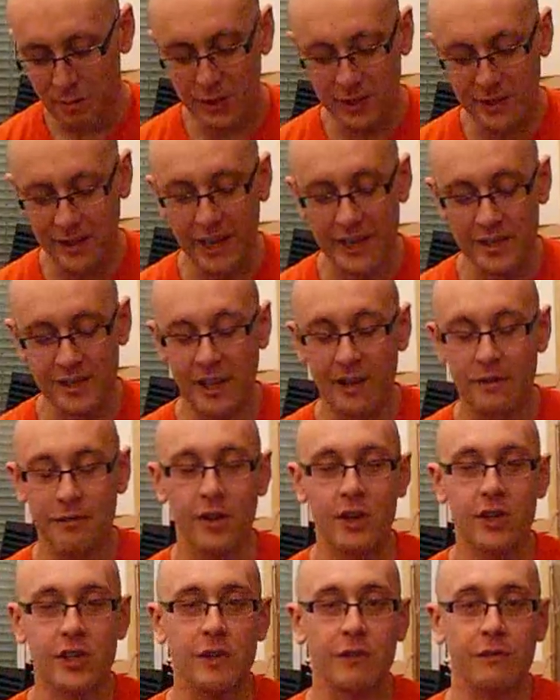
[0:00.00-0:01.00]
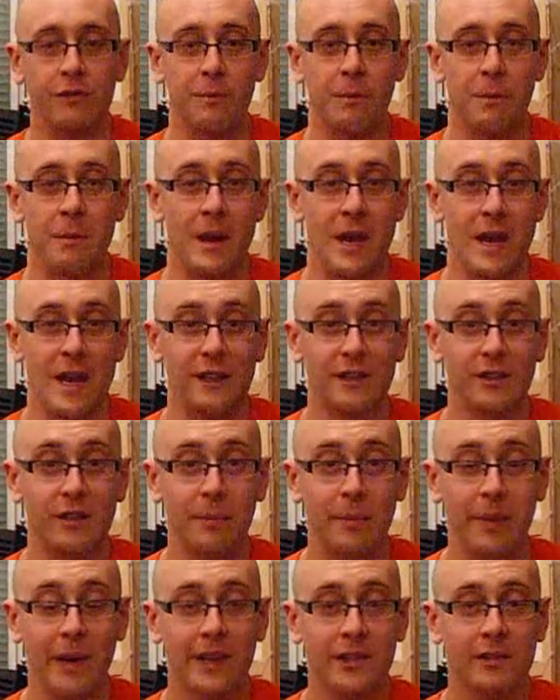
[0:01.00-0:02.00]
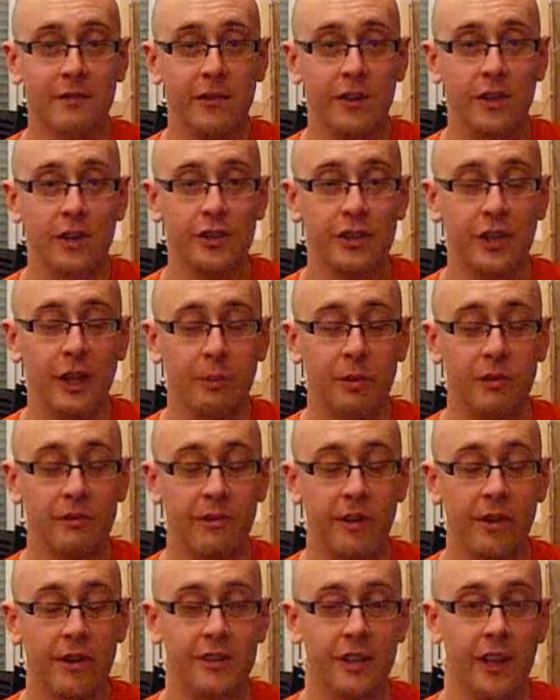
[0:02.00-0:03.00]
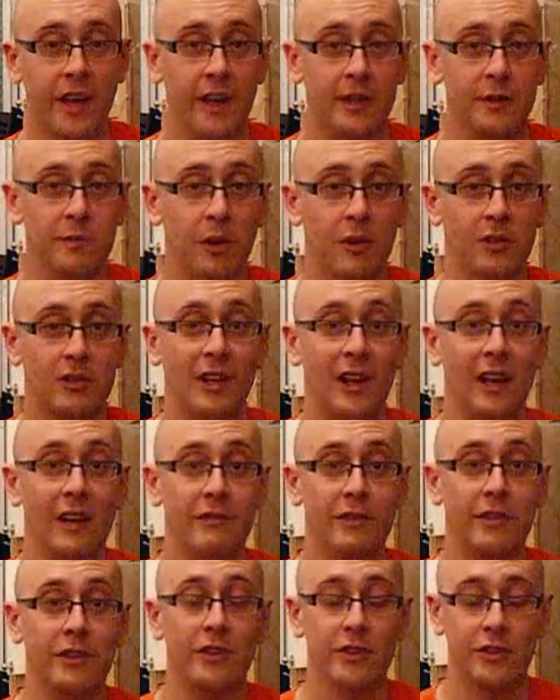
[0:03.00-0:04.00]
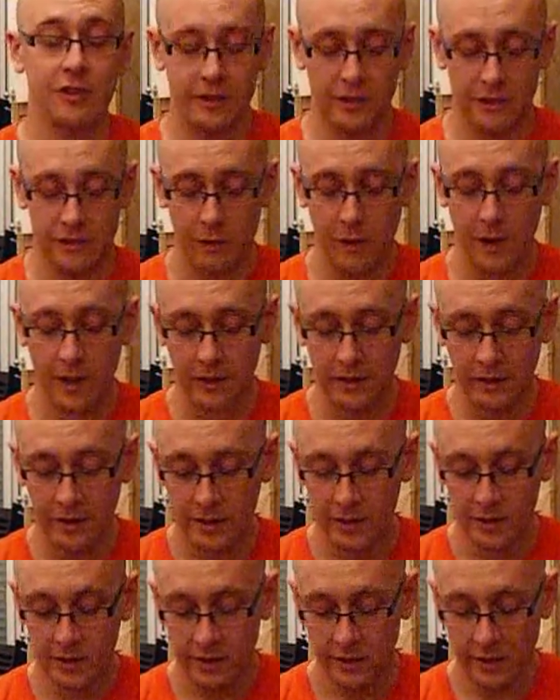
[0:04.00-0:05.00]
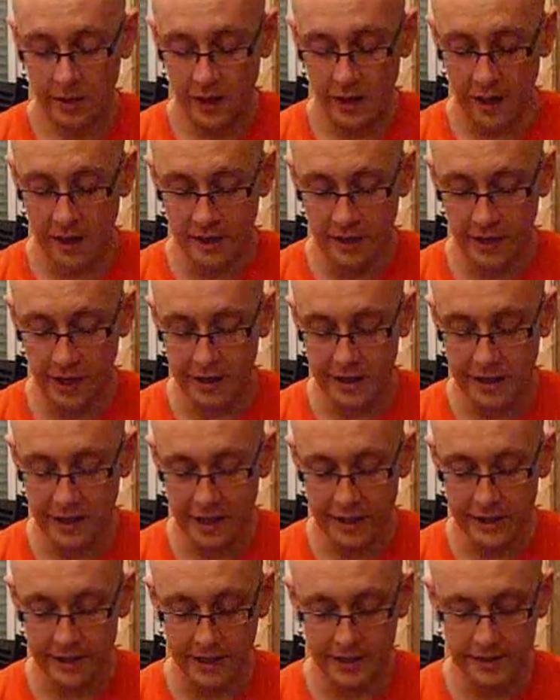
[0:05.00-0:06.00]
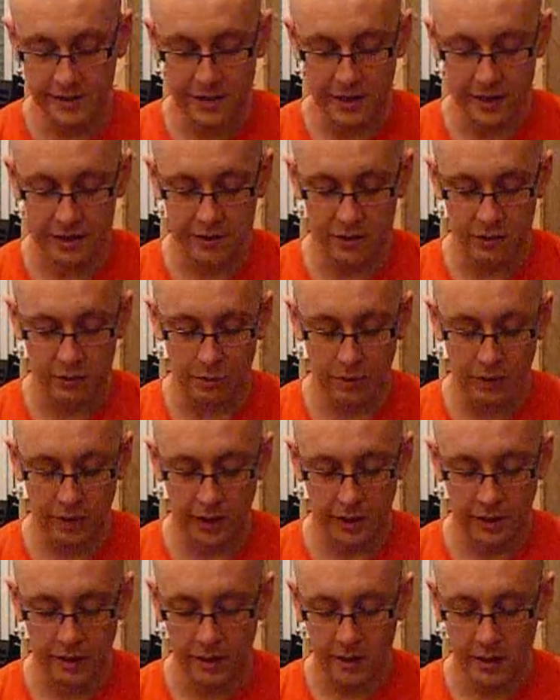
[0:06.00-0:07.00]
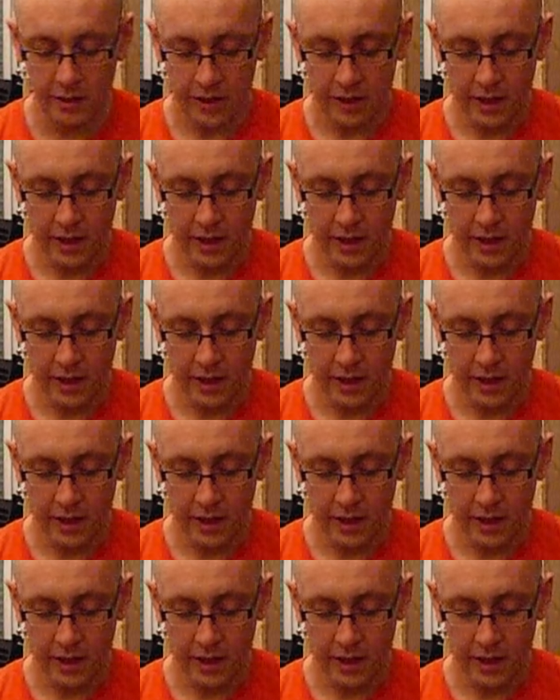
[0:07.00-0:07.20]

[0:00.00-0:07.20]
But the DC version for me is the best version. I prefer it to the Xbox Live version as well, and that's saying something.